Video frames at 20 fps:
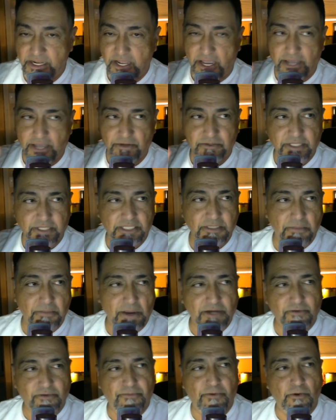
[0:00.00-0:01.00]
don't think the
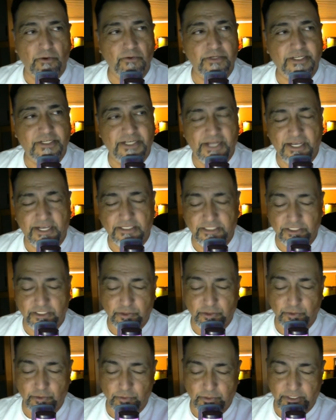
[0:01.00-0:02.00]
microphone connected
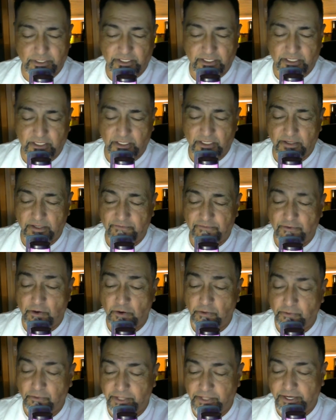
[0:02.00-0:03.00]
to the
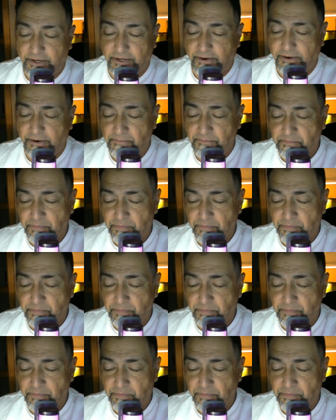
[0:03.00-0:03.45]
phone there,